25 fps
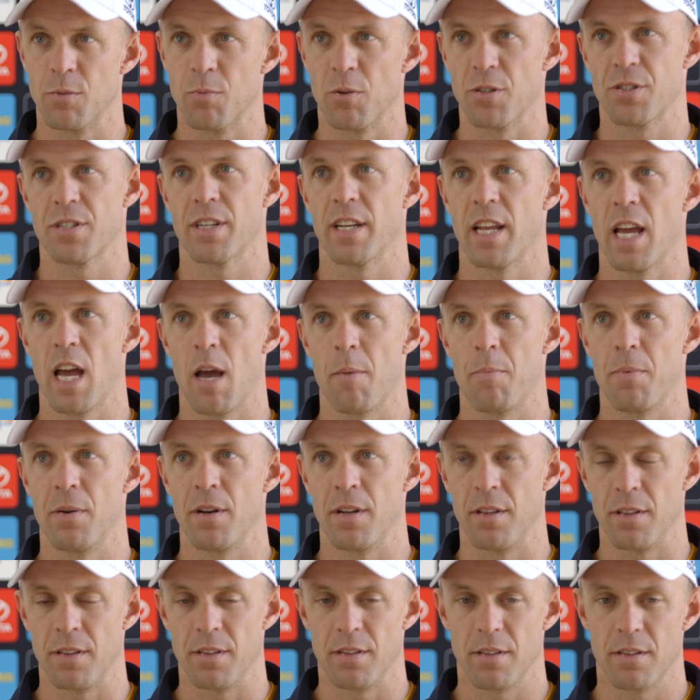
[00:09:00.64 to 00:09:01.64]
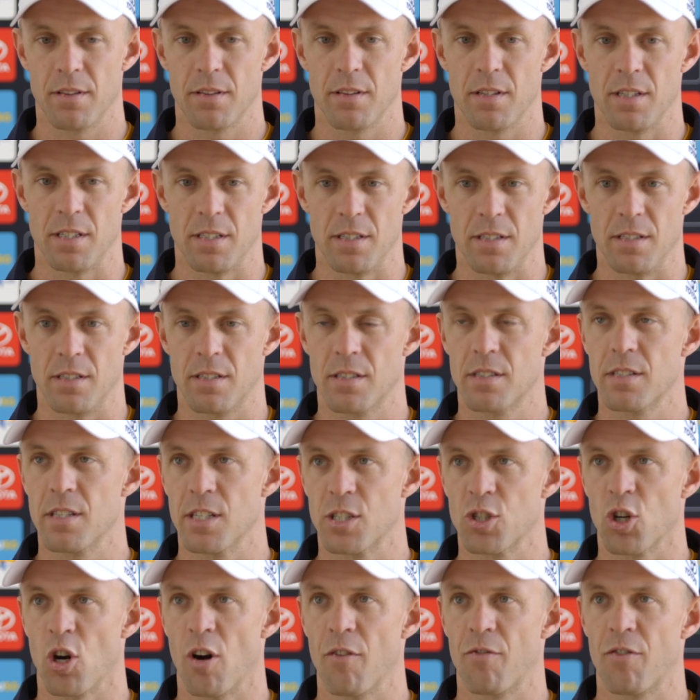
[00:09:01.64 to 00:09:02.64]
is what's going to happen and this is the
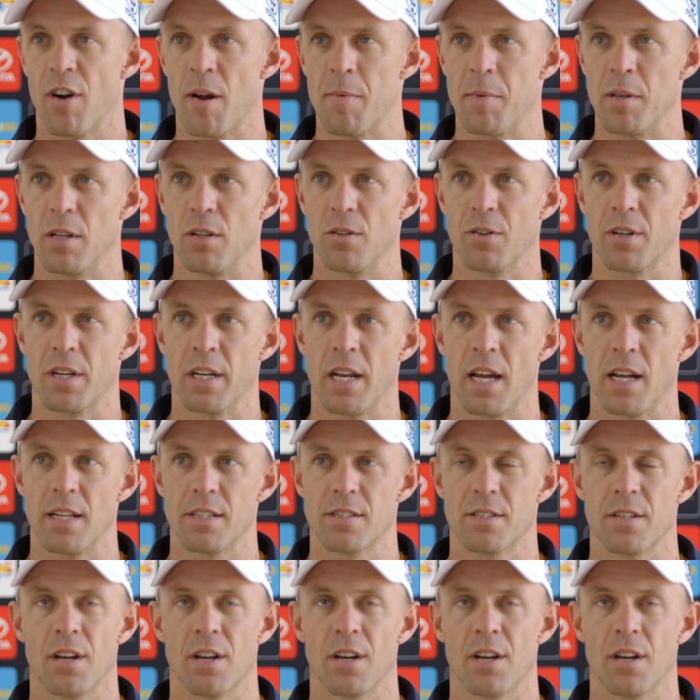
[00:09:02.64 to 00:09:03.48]
time frame that you're looking at.